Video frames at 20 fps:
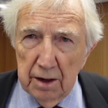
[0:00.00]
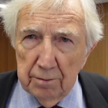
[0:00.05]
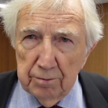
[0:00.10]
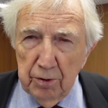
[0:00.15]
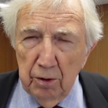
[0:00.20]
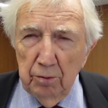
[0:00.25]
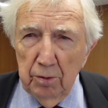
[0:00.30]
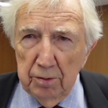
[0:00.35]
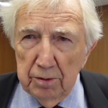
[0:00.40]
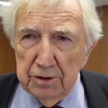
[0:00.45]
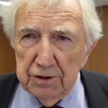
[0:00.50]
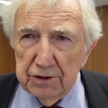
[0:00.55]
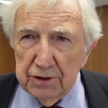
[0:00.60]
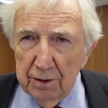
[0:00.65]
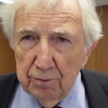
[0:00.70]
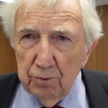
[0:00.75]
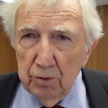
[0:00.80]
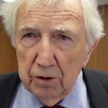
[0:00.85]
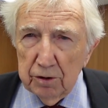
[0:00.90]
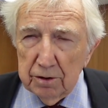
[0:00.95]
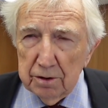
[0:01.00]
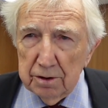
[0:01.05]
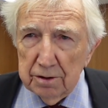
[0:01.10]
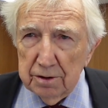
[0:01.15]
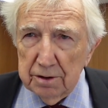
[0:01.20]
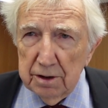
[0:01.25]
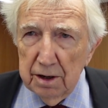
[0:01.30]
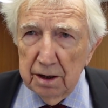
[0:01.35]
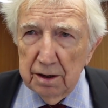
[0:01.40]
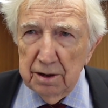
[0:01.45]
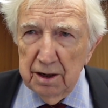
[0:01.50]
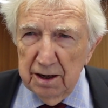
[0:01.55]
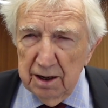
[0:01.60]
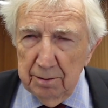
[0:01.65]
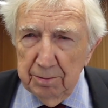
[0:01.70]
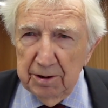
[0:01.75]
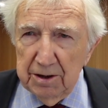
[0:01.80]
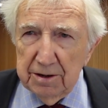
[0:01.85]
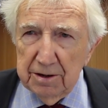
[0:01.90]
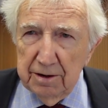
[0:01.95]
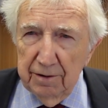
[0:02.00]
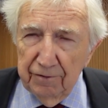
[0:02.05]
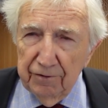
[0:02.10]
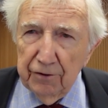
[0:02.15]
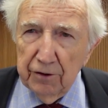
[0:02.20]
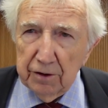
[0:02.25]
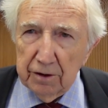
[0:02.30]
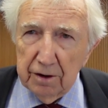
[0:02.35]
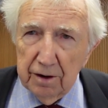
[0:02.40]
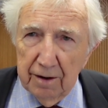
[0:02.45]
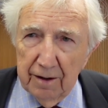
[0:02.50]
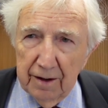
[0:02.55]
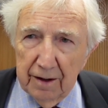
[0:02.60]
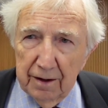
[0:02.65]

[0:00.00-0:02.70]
probably somewhat a little bit different